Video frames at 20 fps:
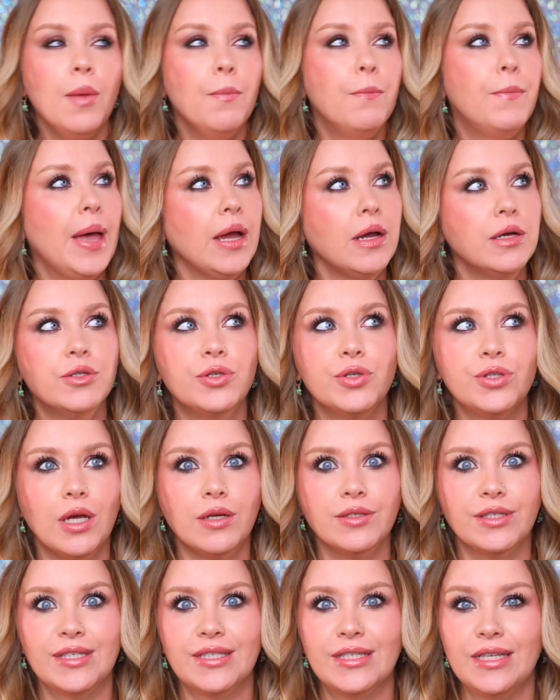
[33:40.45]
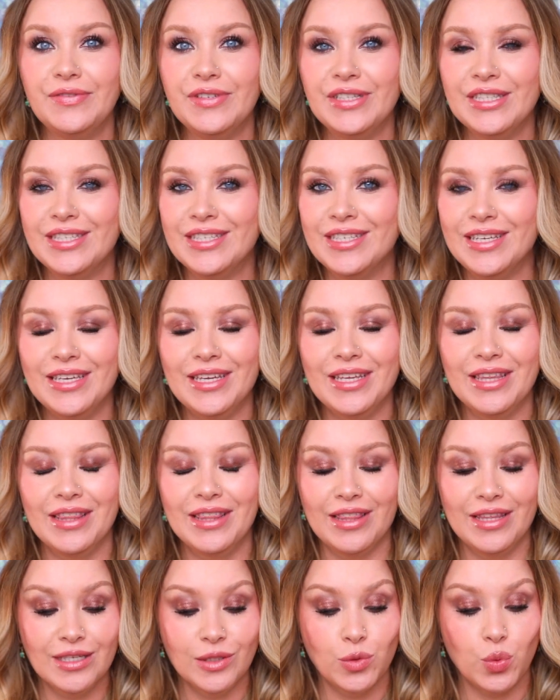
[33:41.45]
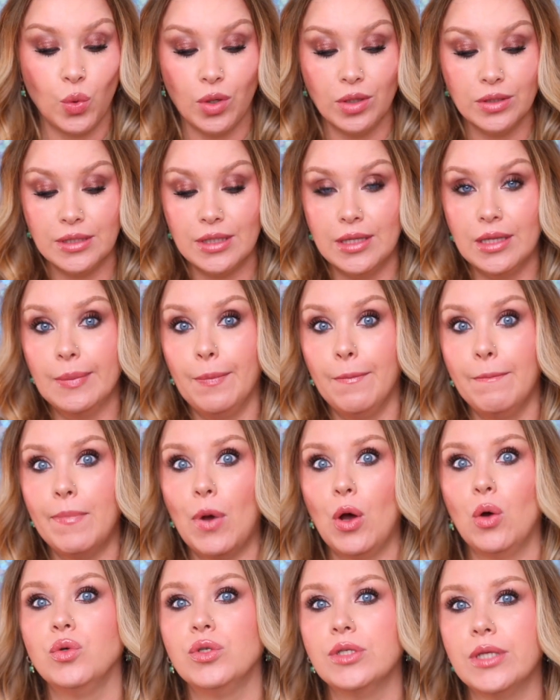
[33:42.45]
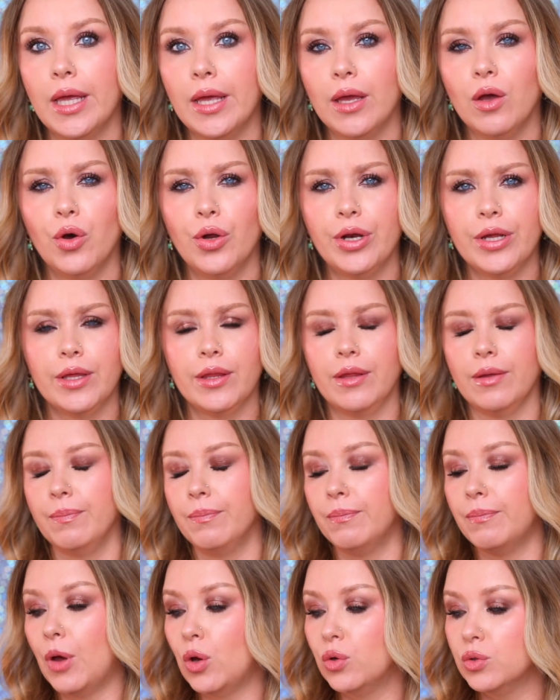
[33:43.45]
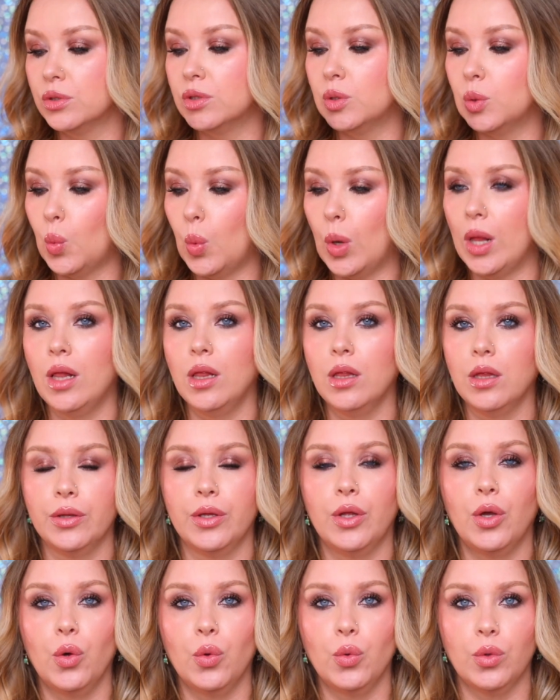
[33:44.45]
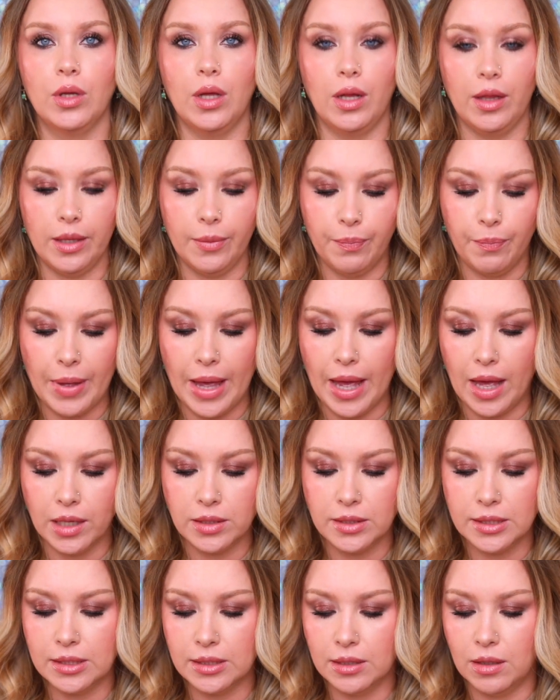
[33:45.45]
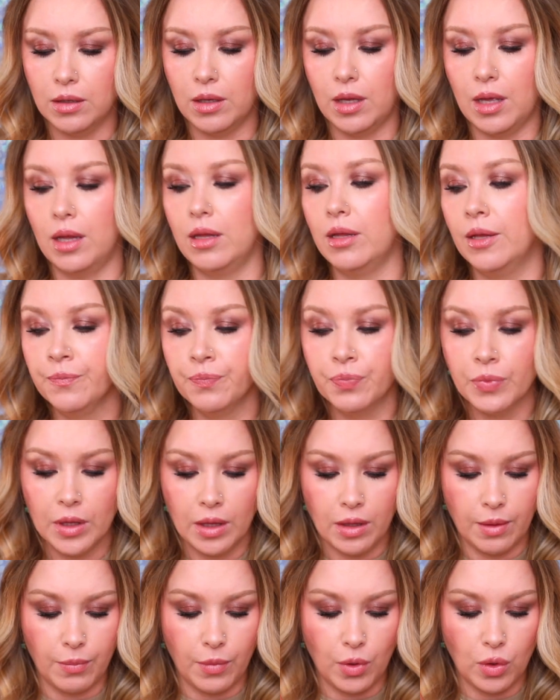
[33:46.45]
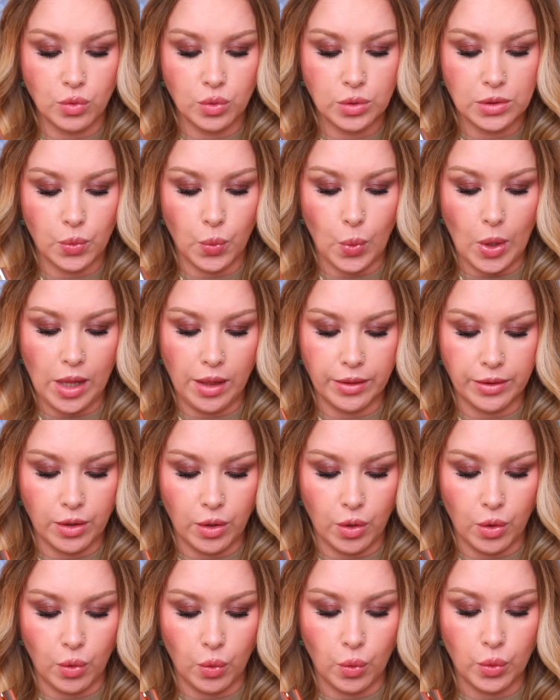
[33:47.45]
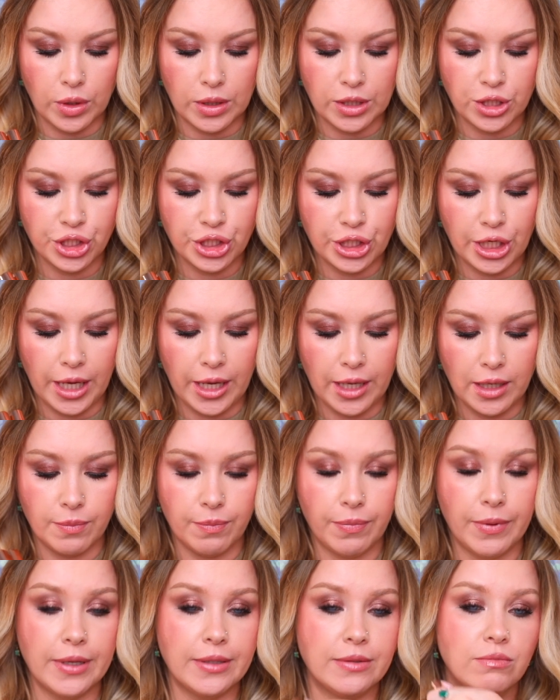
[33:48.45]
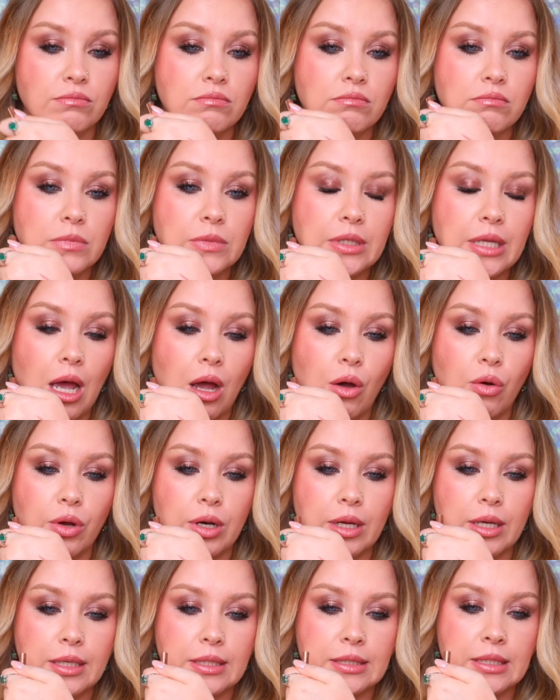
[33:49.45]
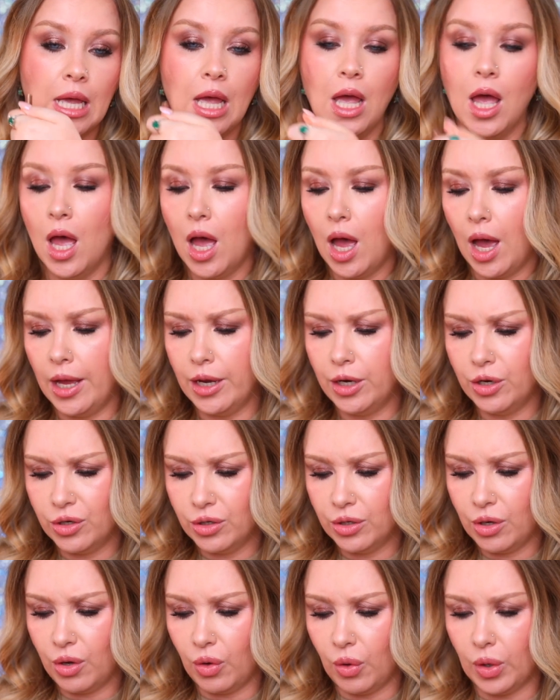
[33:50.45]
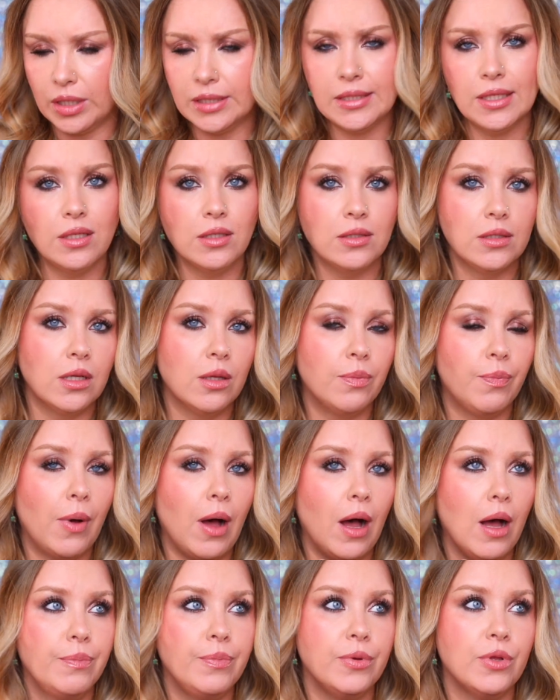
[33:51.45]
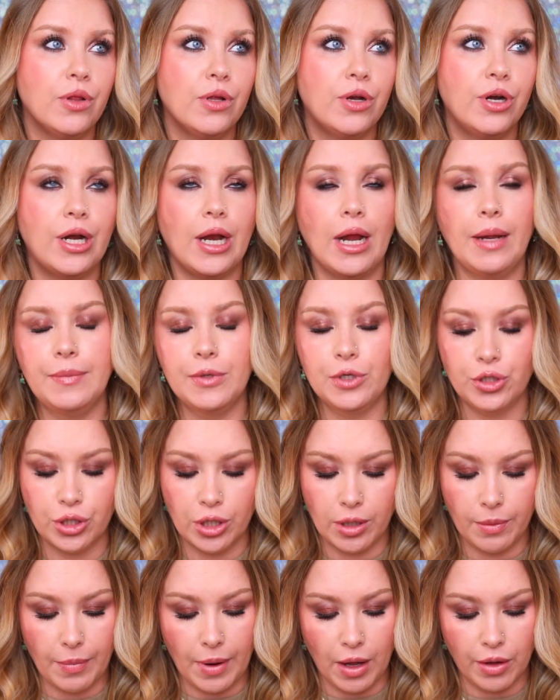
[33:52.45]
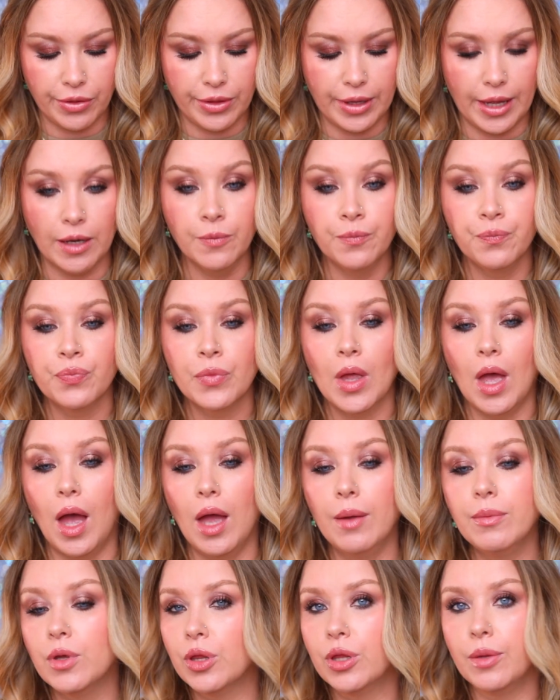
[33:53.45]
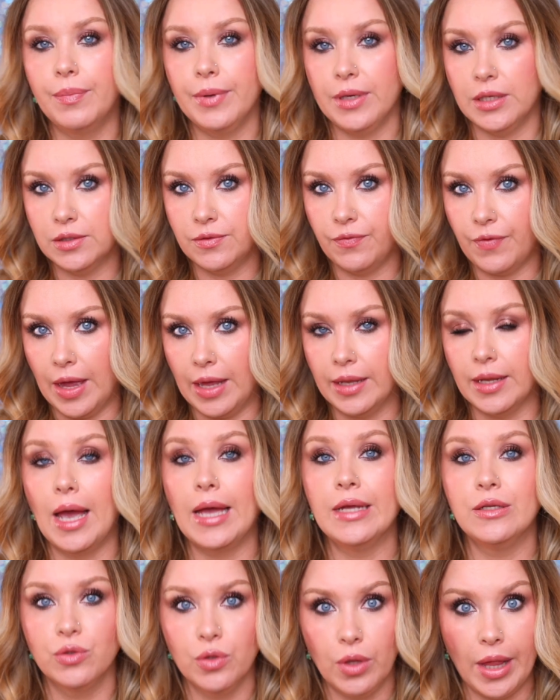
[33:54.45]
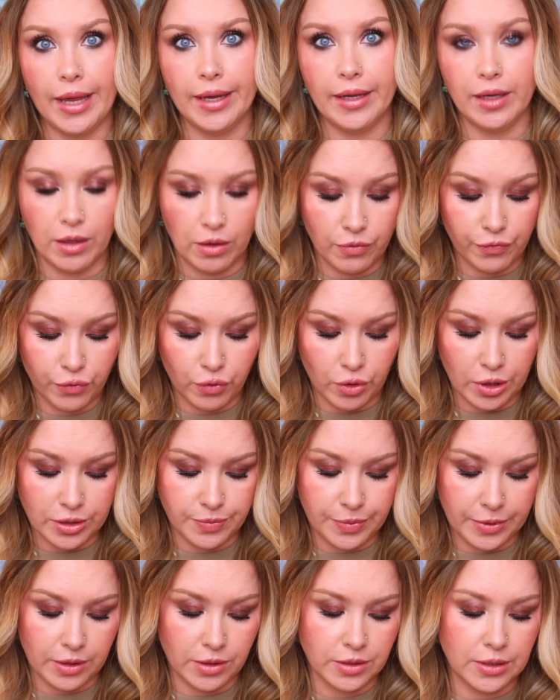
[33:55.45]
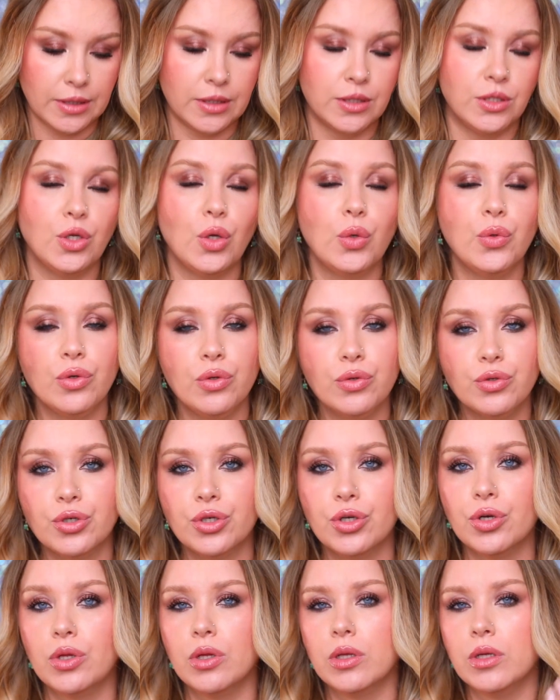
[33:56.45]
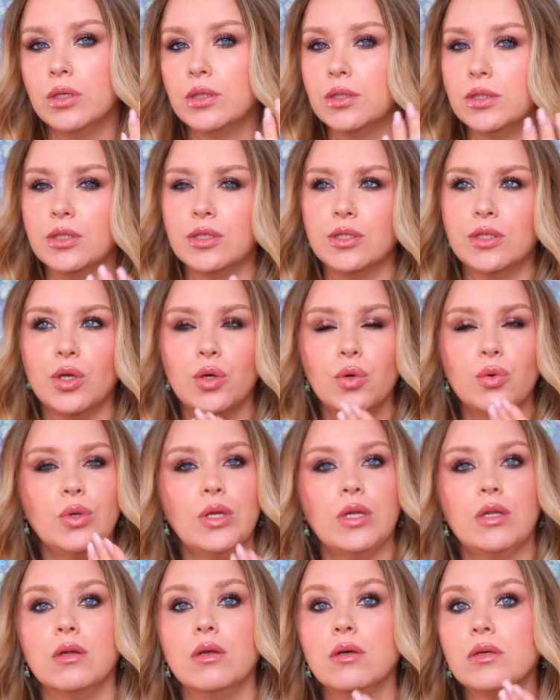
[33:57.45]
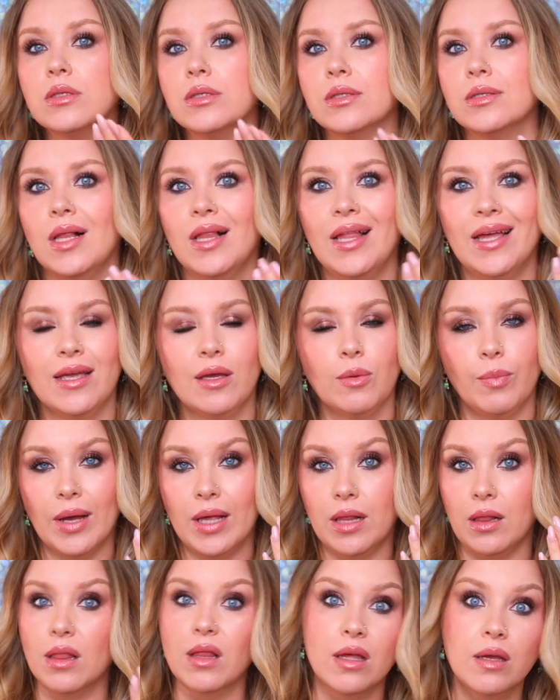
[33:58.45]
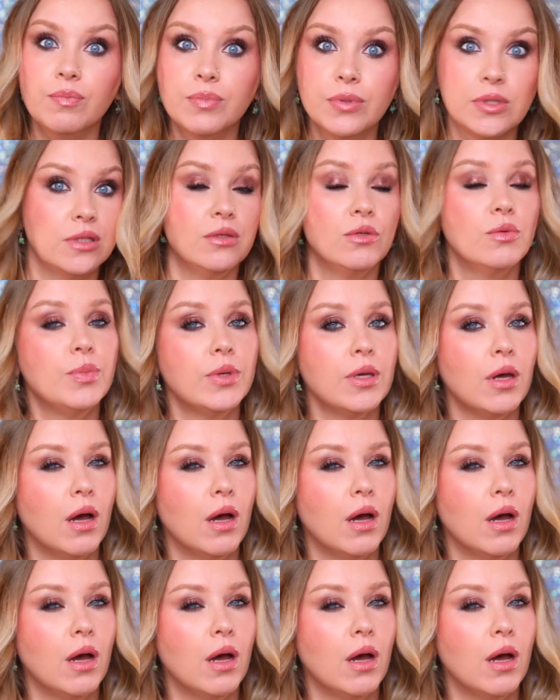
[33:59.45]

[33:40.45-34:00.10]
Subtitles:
Back in 2017, this was the most iconic, the most well-known lip pencil and the most well-known shade, but nowadays, I don't know, is it still popular? I'm not sure about that. I'm not the biggest fan. I do like it, of course, because it's so neutral. It looks like my lips, to be